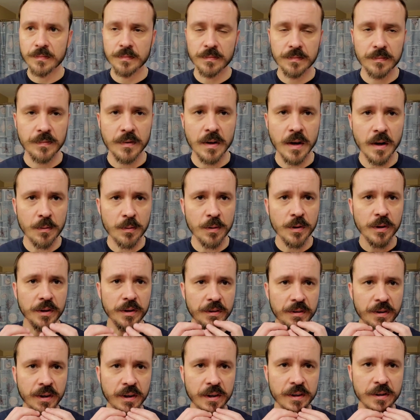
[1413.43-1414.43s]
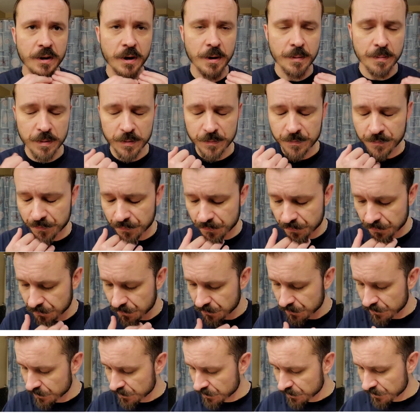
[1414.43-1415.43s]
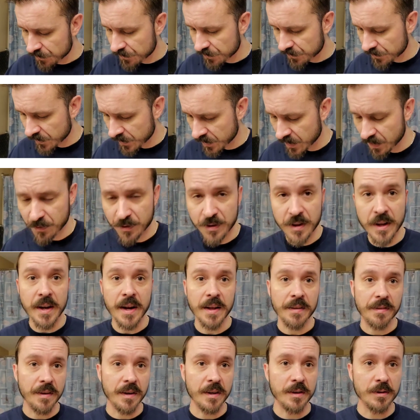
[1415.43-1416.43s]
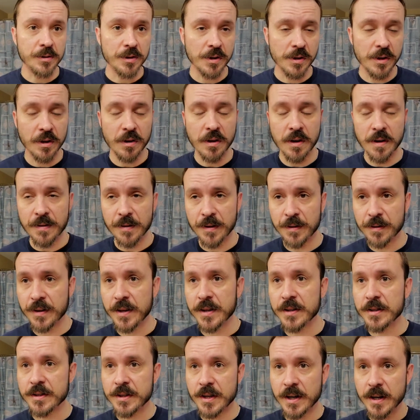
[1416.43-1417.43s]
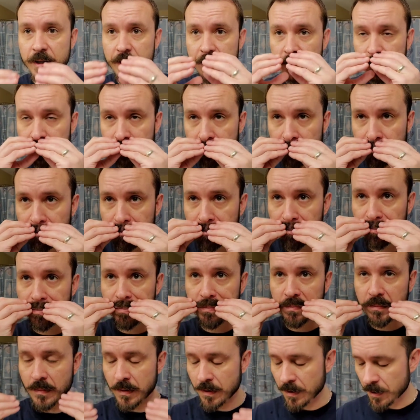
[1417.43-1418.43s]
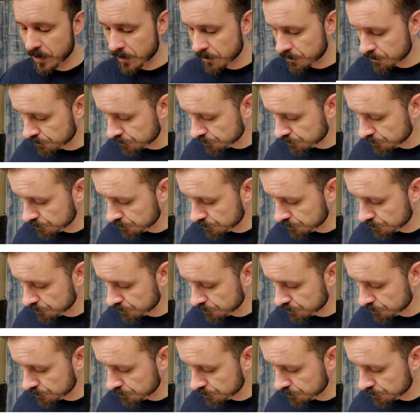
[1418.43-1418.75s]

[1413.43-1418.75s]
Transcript: got really thickened up. And even then, I think it was a little on the thin side. I